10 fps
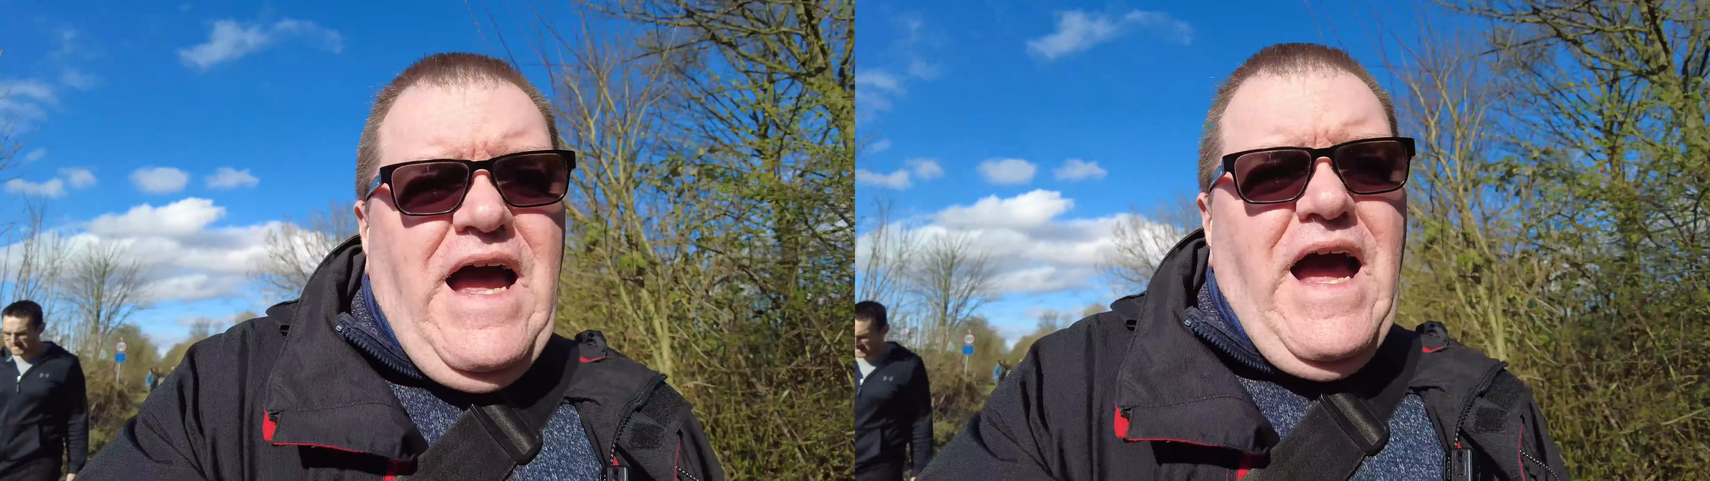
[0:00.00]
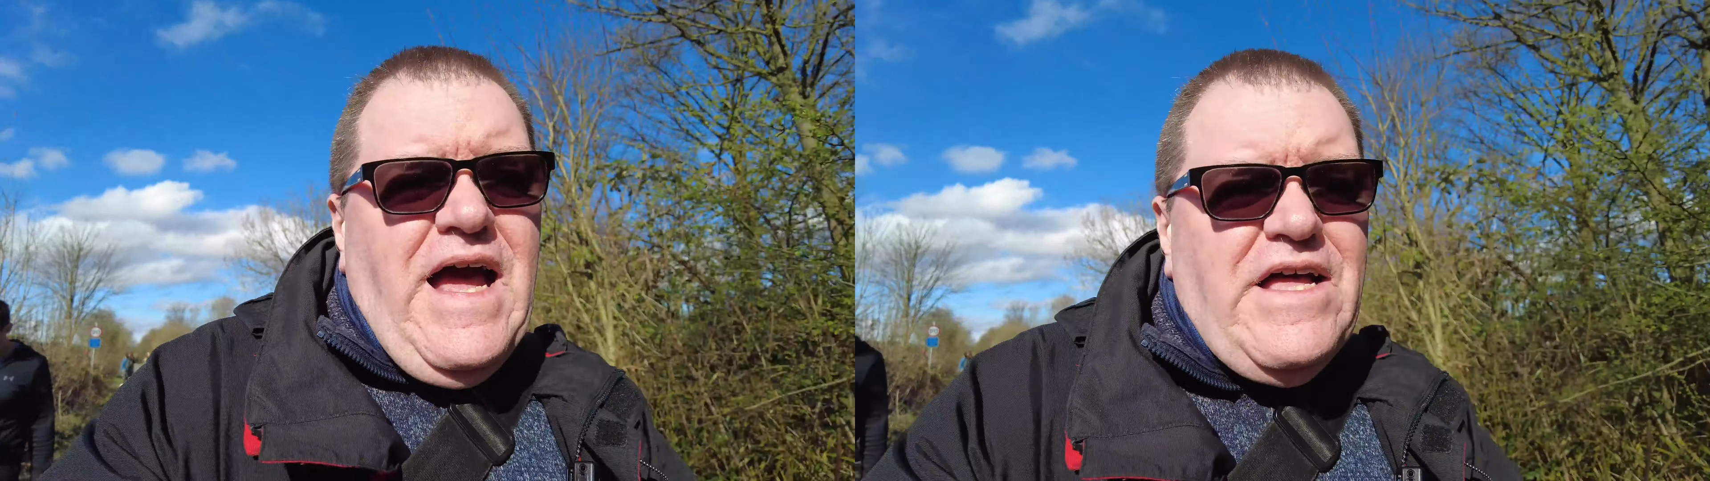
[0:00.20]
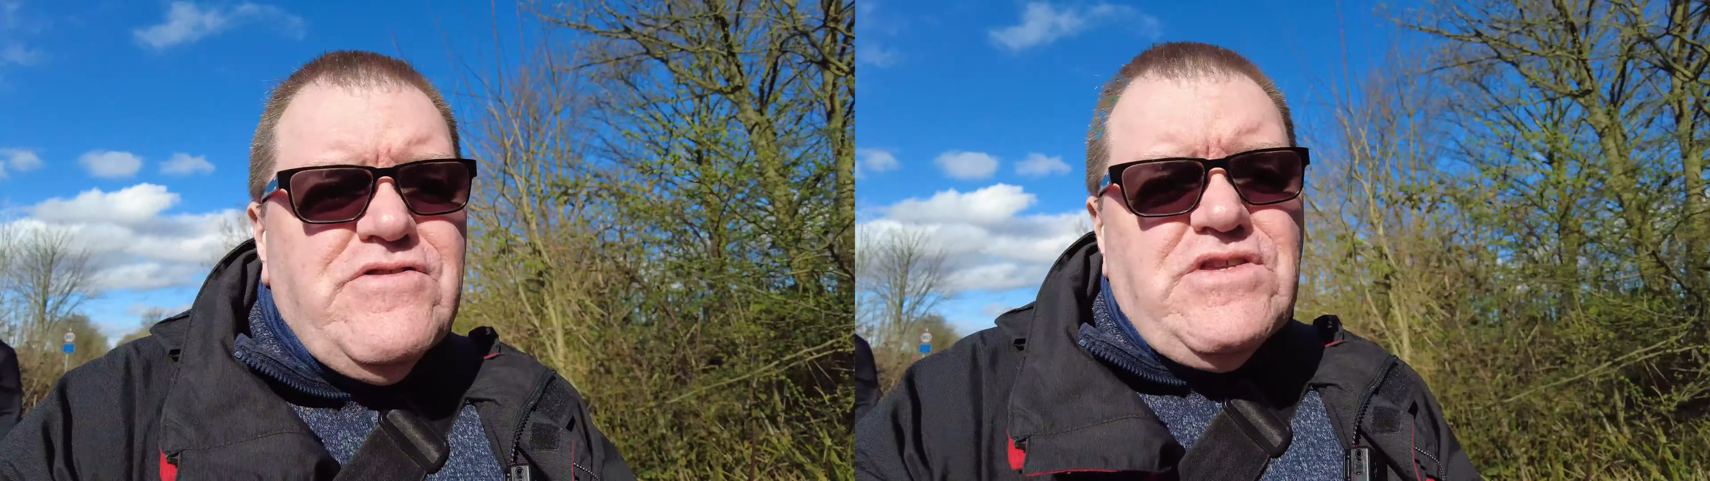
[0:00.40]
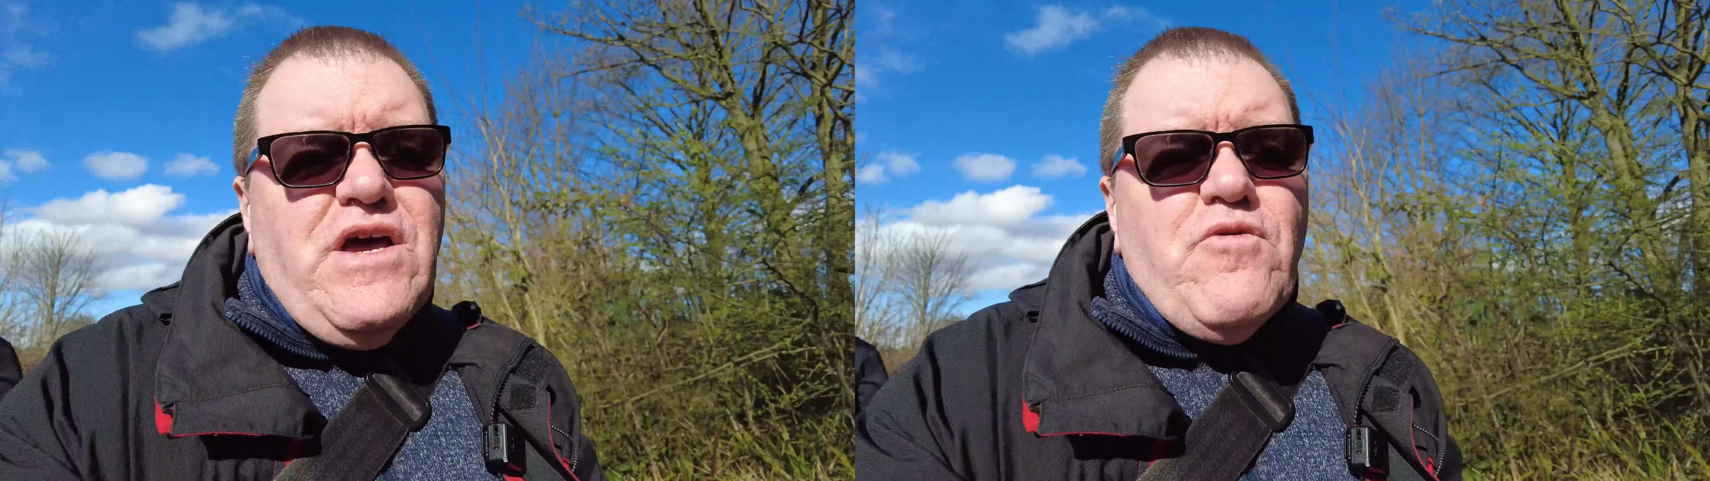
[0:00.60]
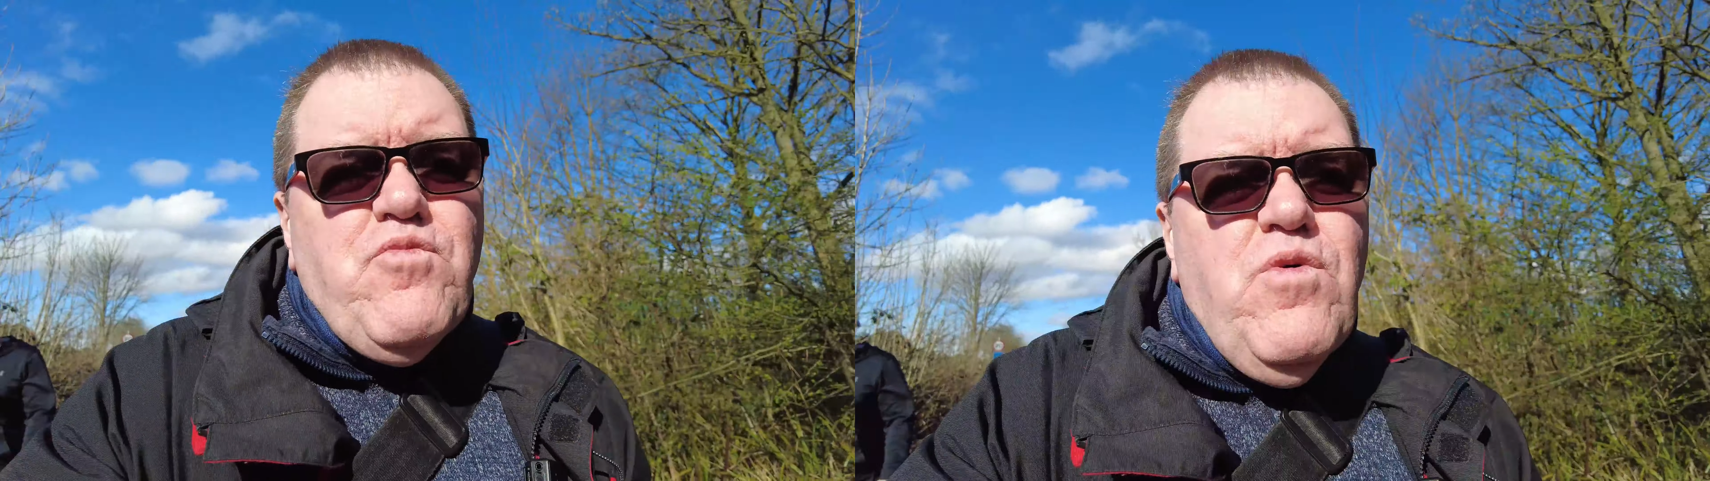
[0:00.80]
and
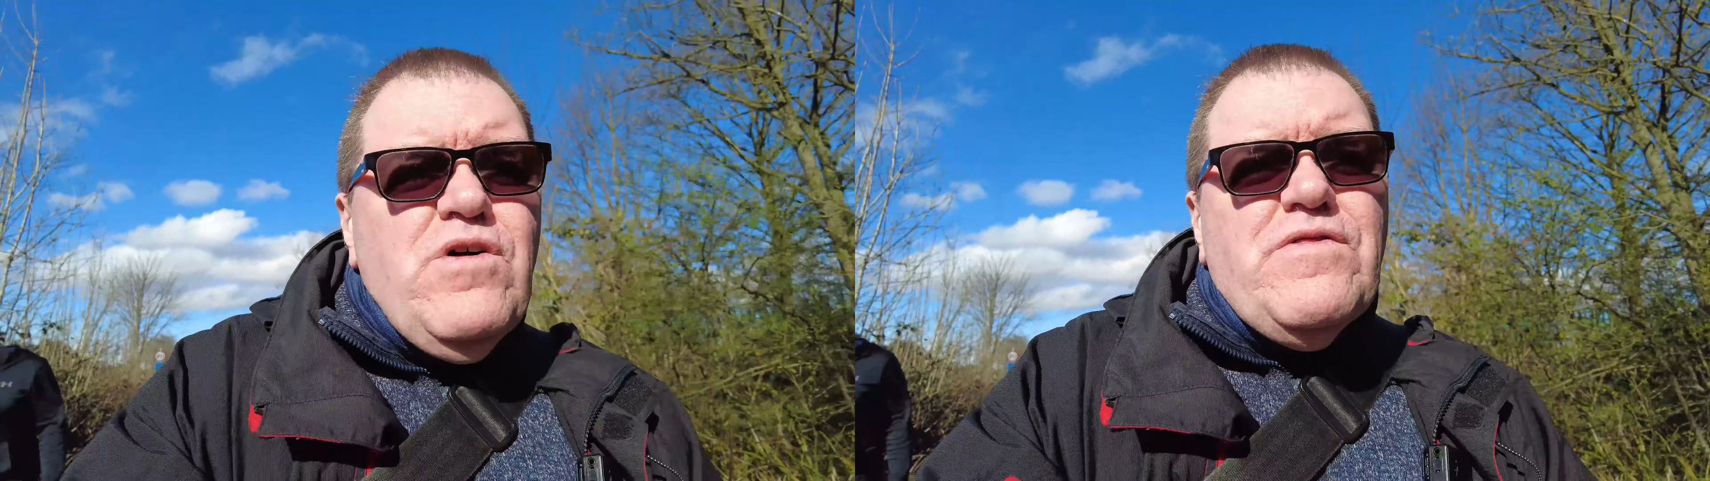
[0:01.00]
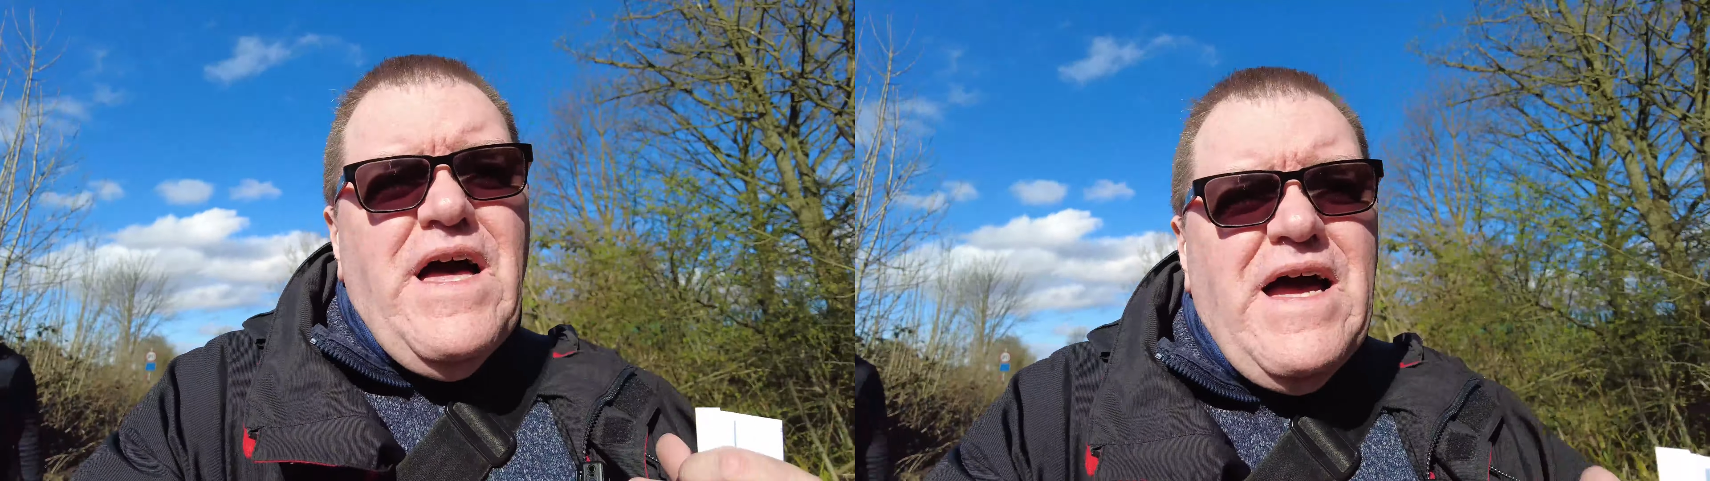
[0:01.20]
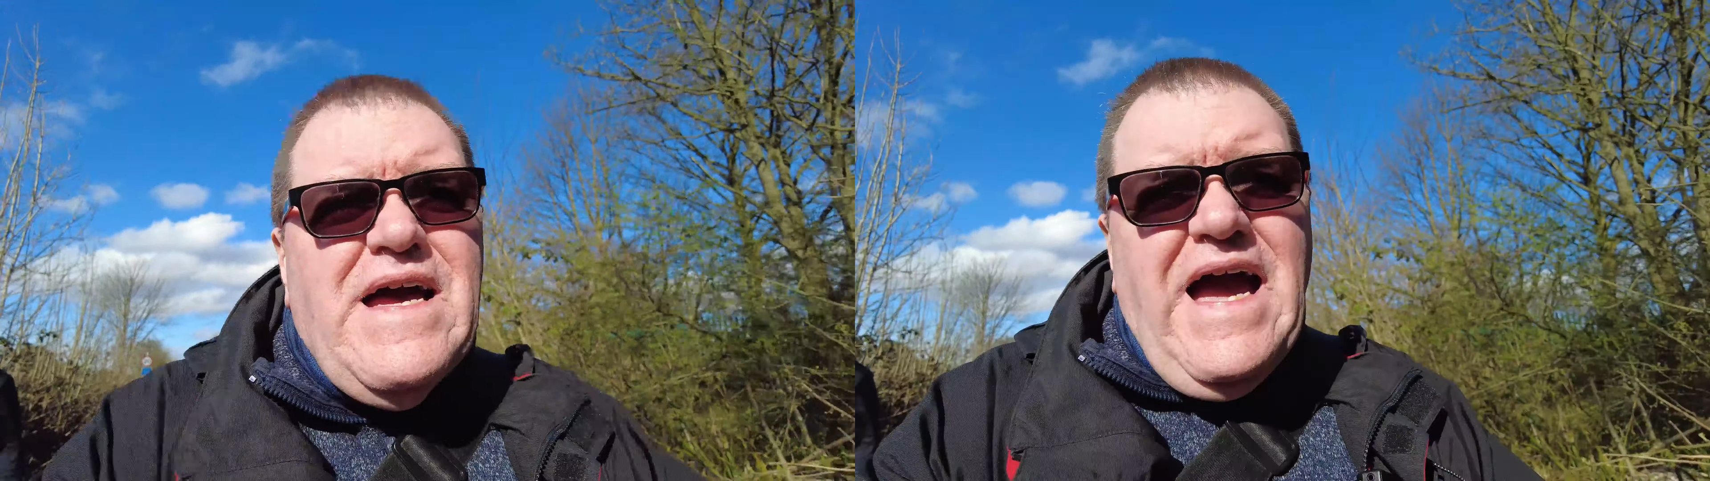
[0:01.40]
what that